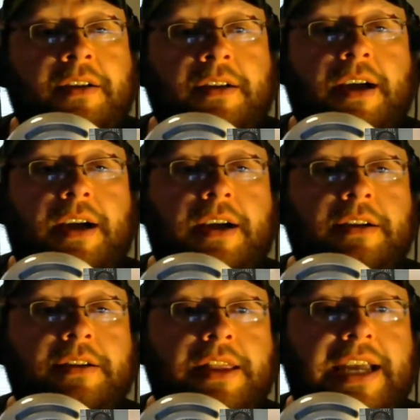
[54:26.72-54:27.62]

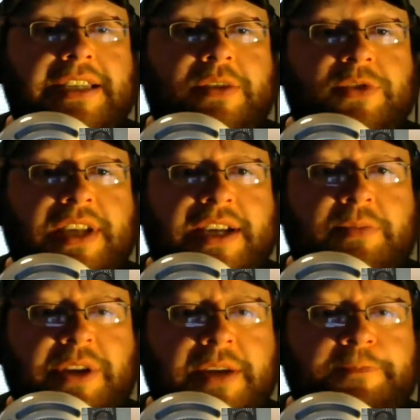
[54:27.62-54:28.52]
alas, it was not to
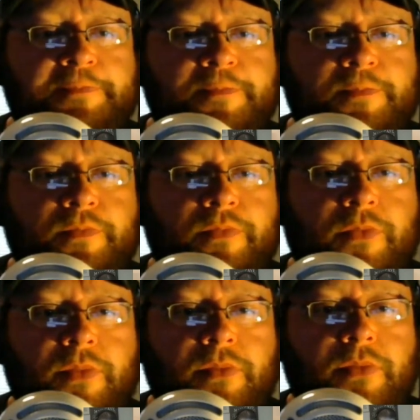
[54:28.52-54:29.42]
be.
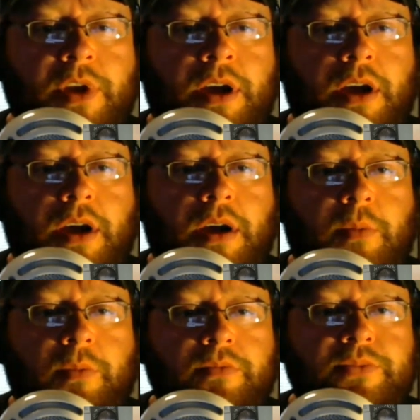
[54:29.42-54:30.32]

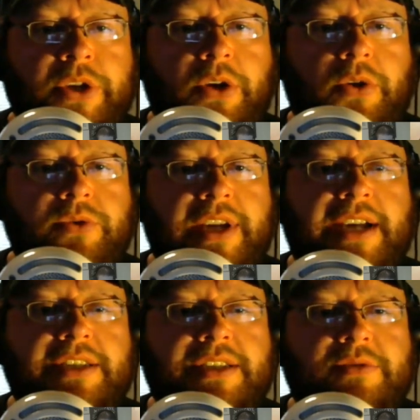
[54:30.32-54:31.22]
So
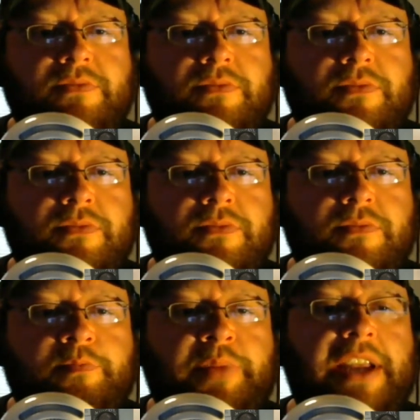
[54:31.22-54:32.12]
next,
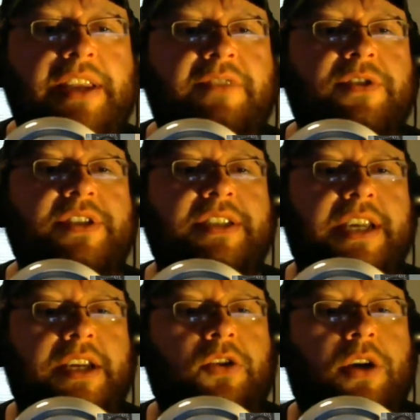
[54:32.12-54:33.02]
Bayley versus
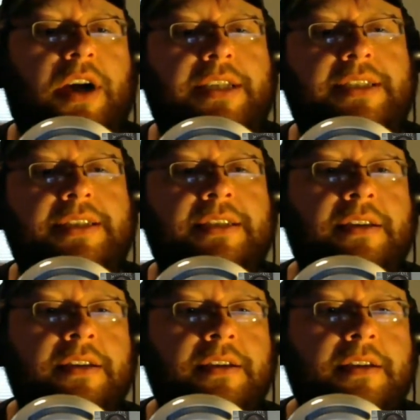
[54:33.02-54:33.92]
Nikki Cross.
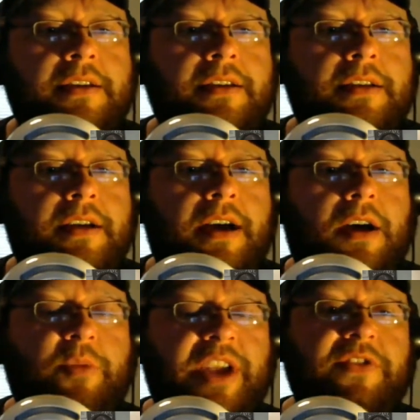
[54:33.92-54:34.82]

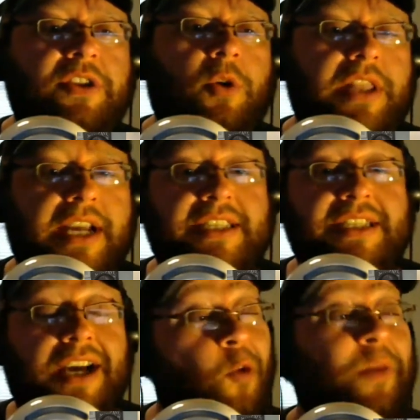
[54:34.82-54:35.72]
Even though Alexa's
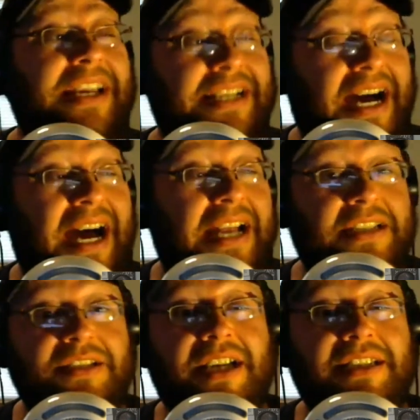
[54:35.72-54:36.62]
out, oh my god,
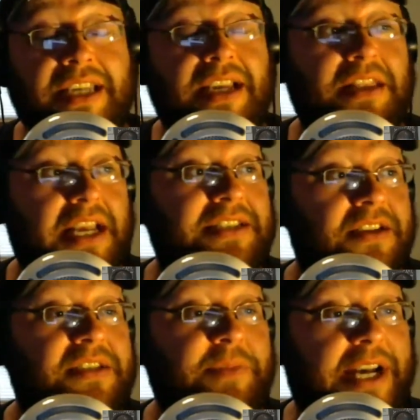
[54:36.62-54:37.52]
did you guys see Alexa
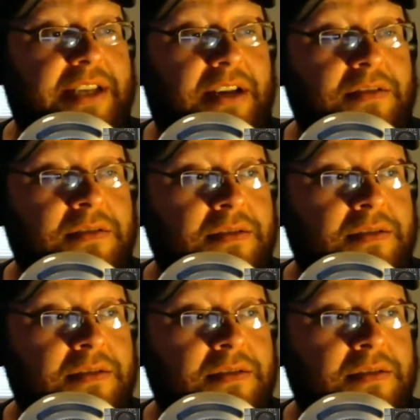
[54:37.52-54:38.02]
on SmackDown?